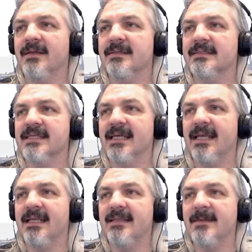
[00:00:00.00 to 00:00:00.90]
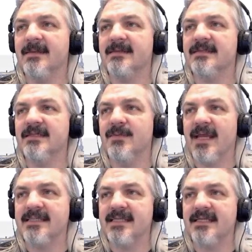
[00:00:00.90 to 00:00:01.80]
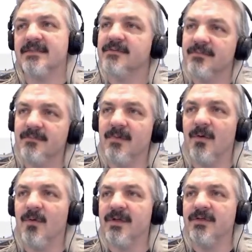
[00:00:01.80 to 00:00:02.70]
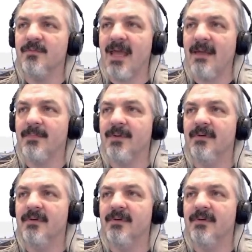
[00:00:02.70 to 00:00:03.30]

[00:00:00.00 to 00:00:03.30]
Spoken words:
to say anything that's a U asset or a UMAP,